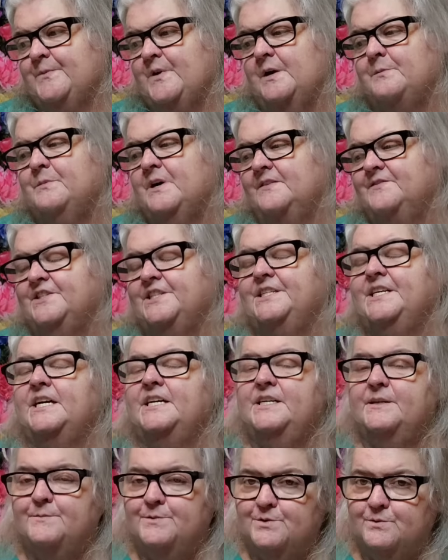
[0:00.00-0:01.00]
I'm going to have to
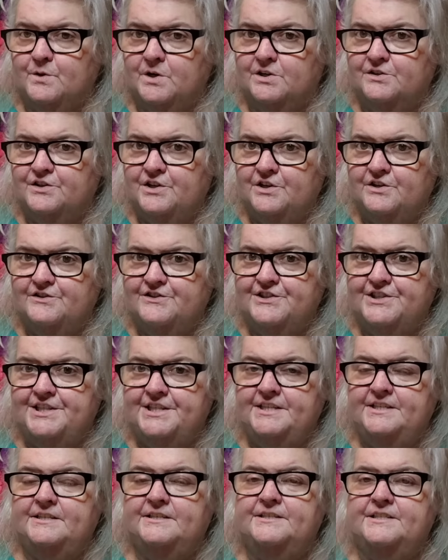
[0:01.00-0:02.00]
take him to work
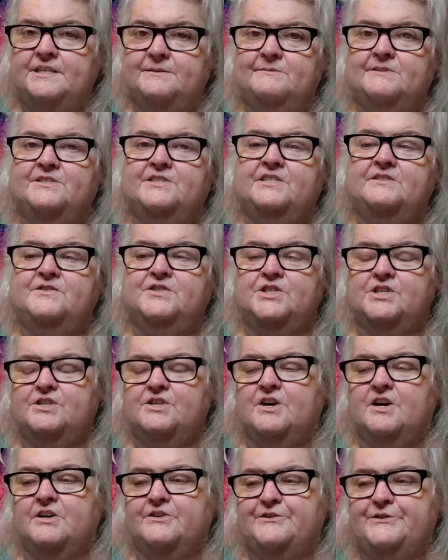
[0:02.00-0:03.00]
Thursday and take myself to the
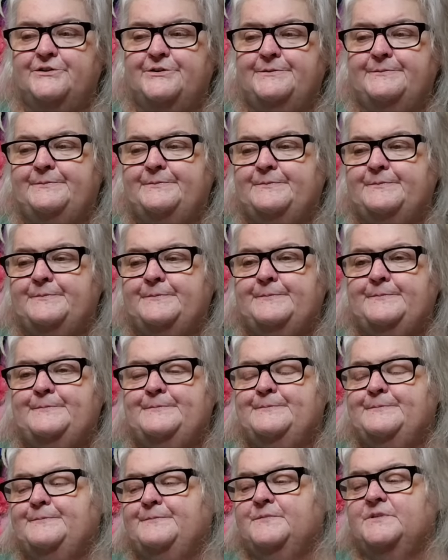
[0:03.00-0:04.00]
doctor
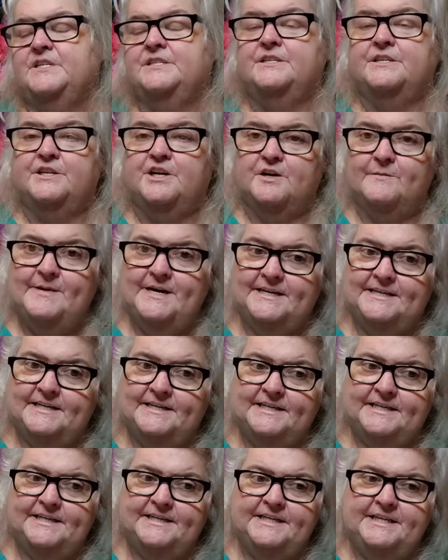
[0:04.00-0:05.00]
and then go back
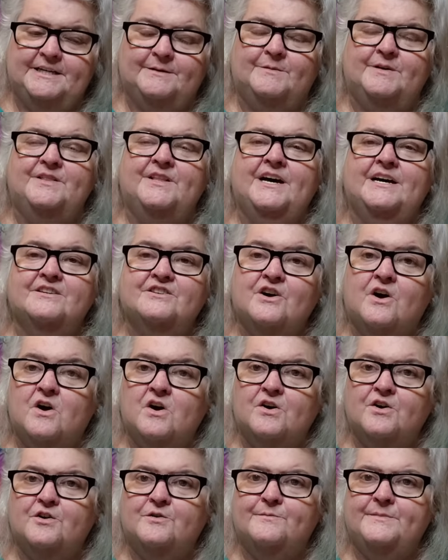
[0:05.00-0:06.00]
and get him. And that's
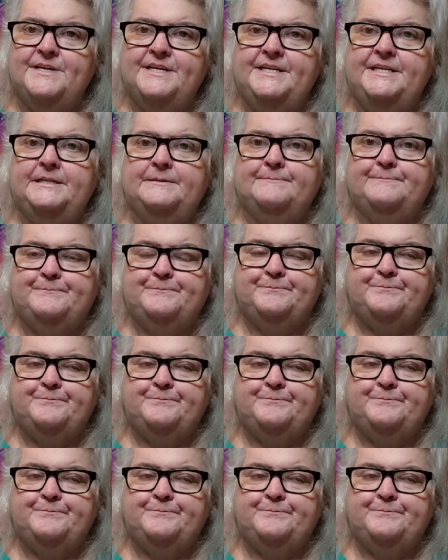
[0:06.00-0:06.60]
hard on me.